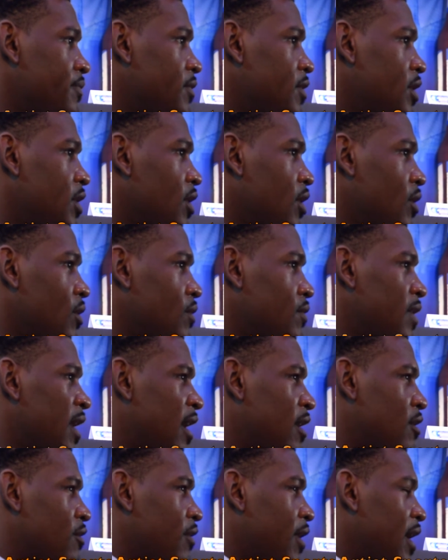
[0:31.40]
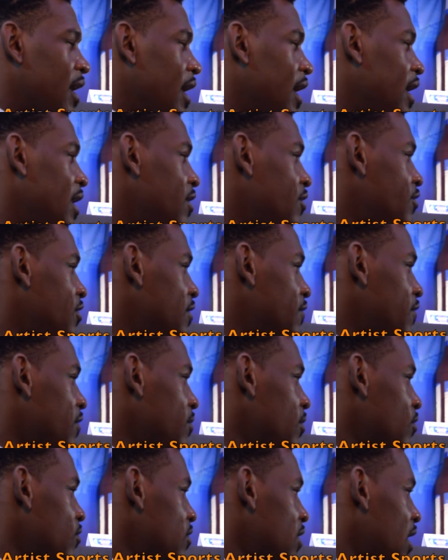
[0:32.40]
you know, that great energy
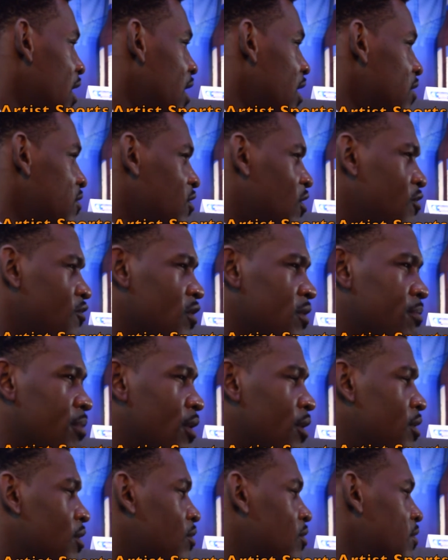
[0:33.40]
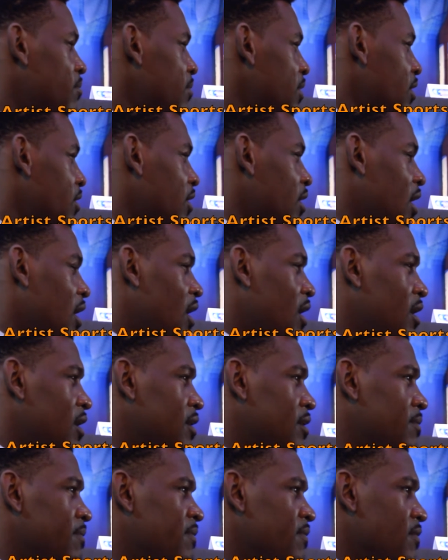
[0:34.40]
from those guys, Andre Berto, Amir
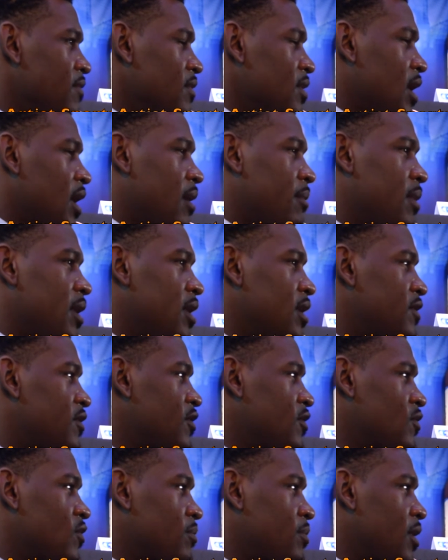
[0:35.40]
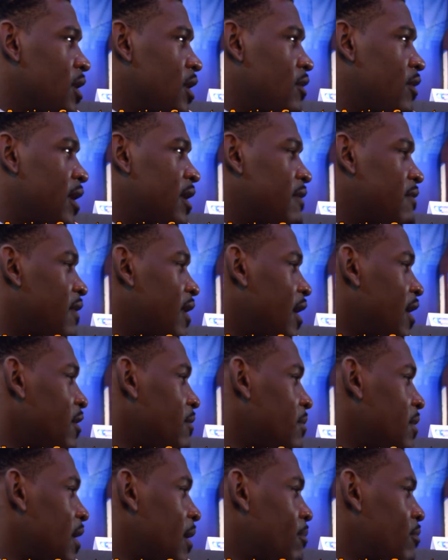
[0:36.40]
Khan, I mean, it just would be a great
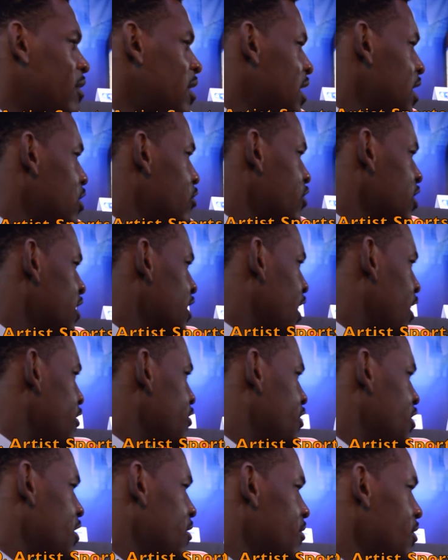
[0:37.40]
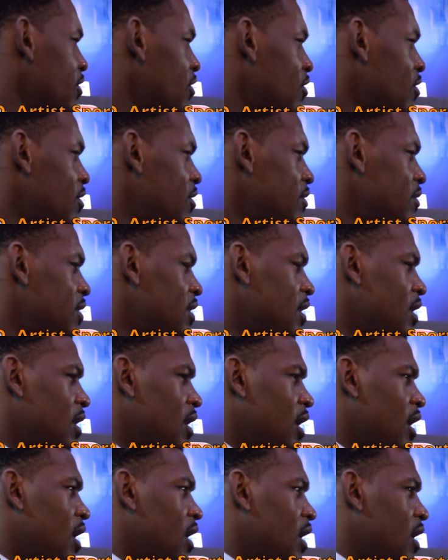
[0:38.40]
environment. I'm bringing Chris Algieri on,
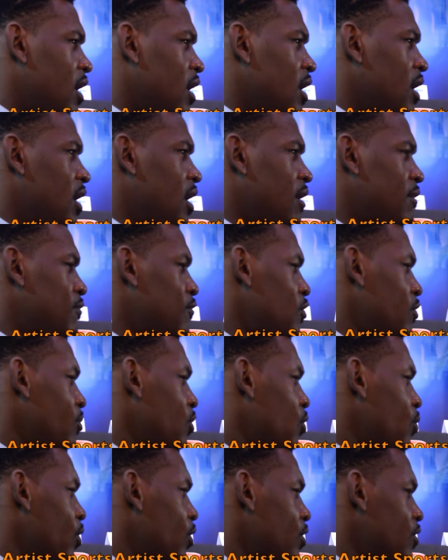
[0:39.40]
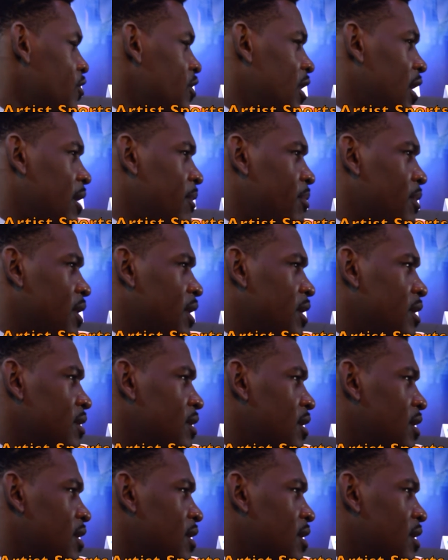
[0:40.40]
a former world champion,